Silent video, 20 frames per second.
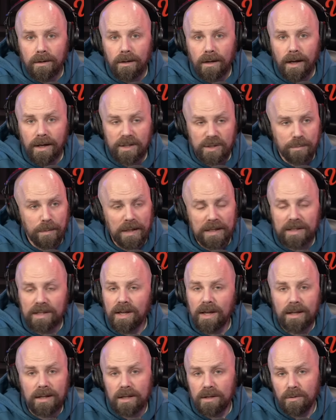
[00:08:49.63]
and spent
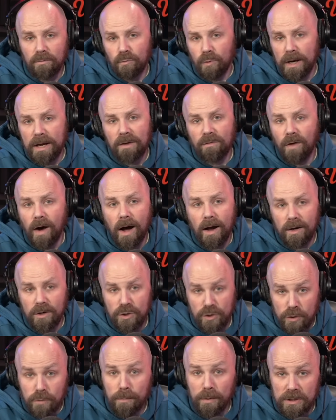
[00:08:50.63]
the, the Ring of Honor
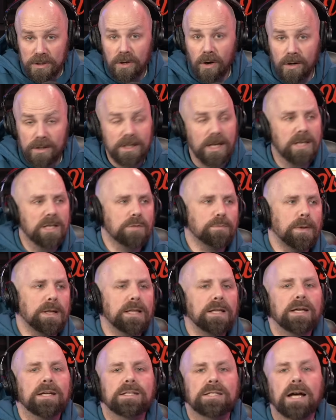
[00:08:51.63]
superstars had to spend
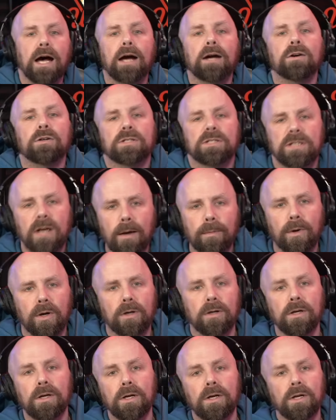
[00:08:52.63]
the entire
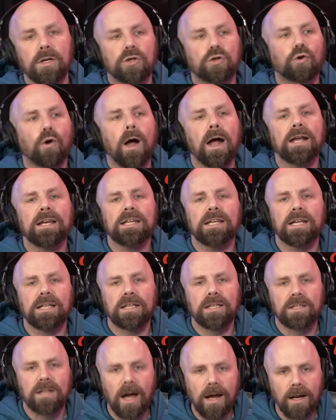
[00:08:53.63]
summer trying to get
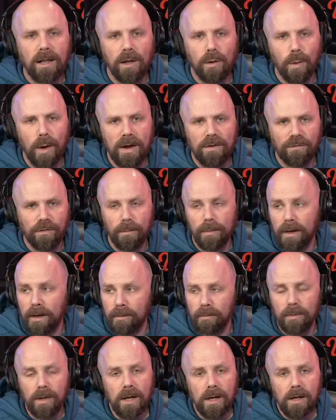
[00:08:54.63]
the title away from
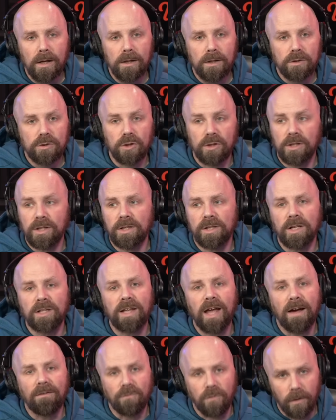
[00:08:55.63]
him so that the
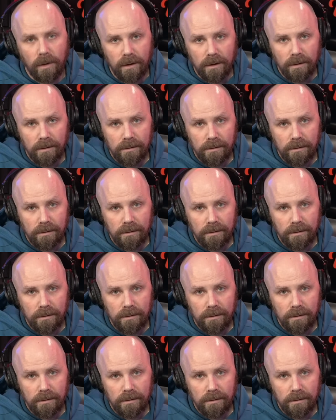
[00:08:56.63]
devil,